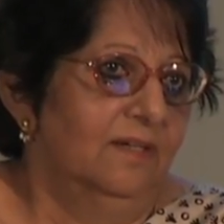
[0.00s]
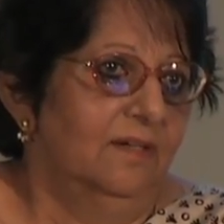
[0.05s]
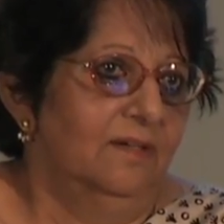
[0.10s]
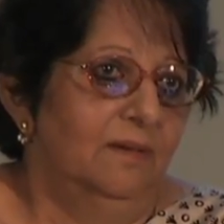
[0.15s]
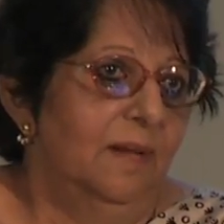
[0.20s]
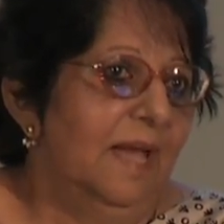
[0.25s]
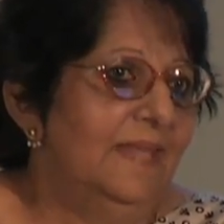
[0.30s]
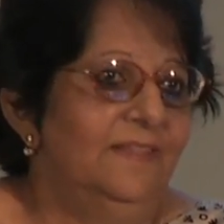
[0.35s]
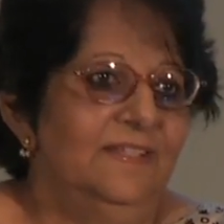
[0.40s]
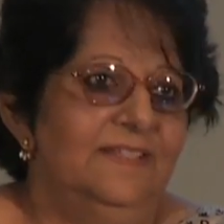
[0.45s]

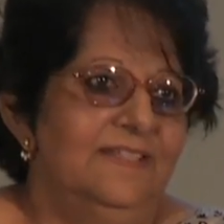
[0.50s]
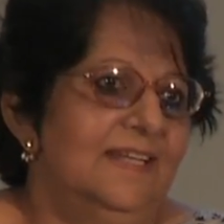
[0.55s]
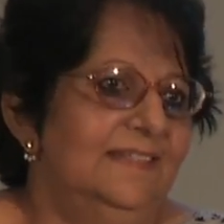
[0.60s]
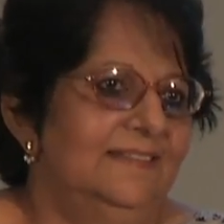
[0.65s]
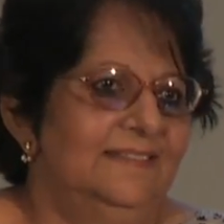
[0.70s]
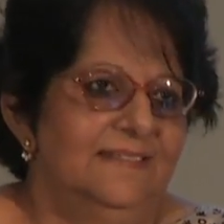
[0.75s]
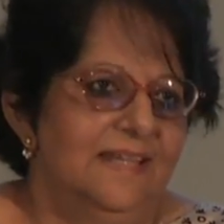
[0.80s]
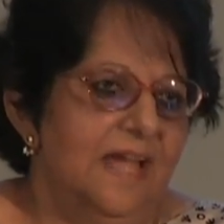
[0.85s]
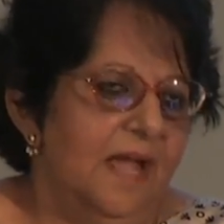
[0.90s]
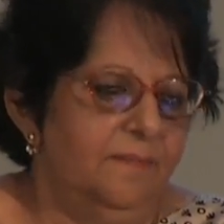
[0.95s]
Uh, and this
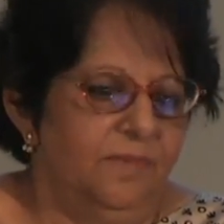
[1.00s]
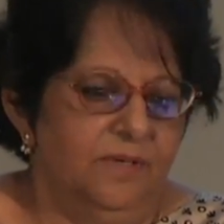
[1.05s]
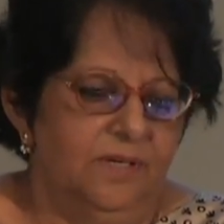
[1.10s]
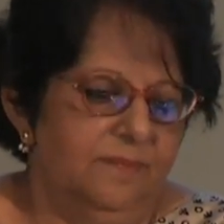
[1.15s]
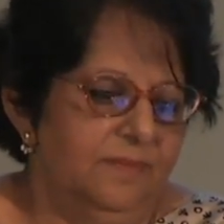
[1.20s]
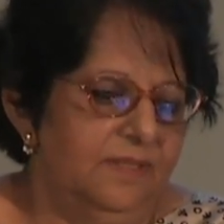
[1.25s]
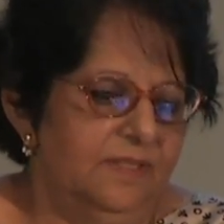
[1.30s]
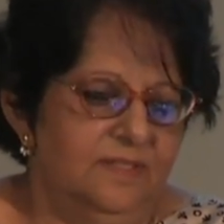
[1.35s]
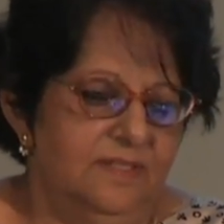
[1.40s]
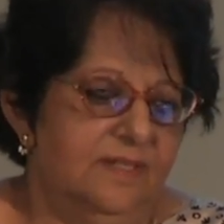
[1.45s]
doesn't happen.
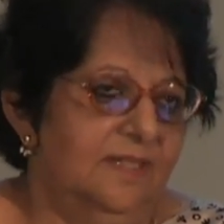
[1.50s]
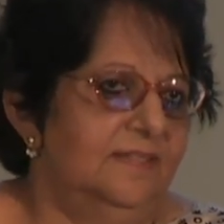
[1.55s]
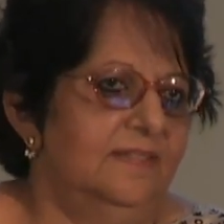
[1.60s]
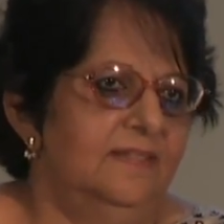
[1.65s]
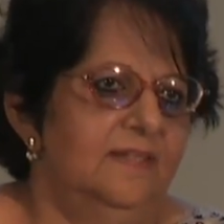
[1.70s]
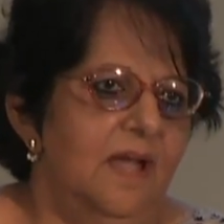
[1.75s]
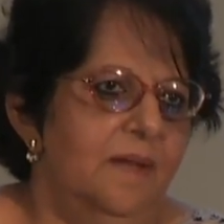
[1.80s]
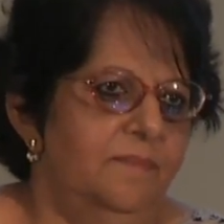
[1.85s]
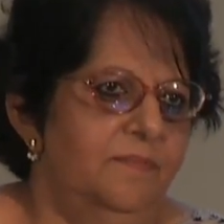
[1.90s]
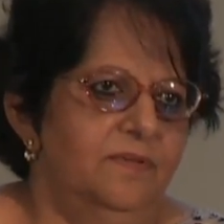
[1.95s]
I mean, this
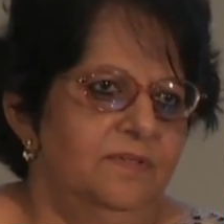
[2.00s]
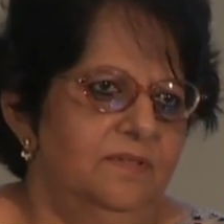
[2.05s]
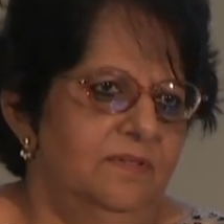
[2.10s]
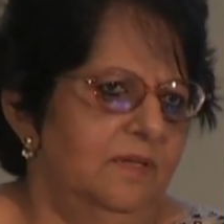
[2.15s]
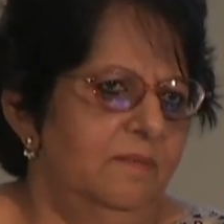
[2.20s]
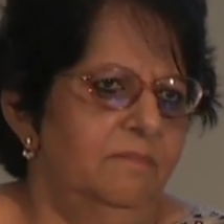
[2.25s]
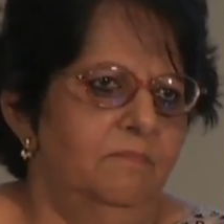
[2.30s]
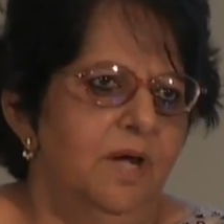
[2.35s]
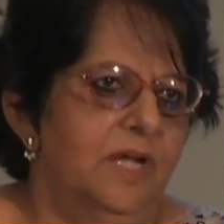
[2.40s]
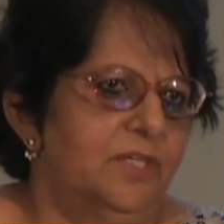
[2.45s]
doesn't happen
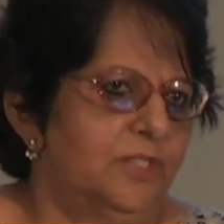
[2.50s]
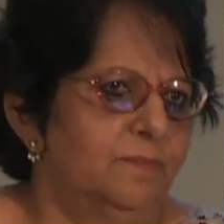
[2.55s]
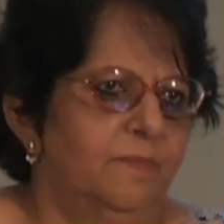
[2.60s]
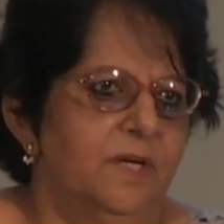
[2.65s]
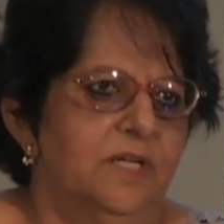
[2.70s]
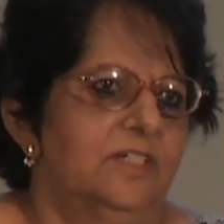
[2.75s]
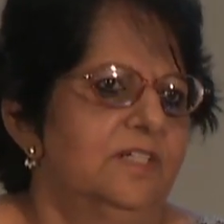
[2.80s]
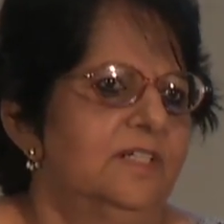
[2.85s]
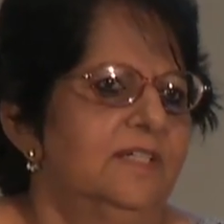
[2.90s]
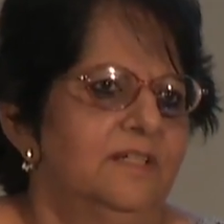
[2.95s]
till a much,
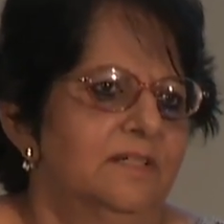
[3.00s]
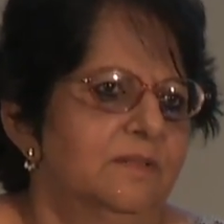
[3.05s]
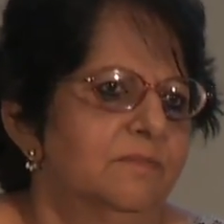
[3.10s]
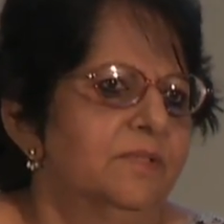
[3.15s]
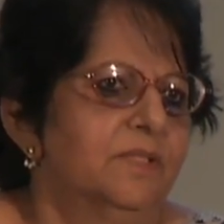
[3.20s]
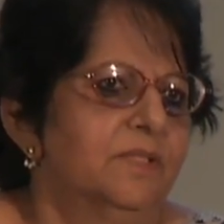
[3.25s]
much later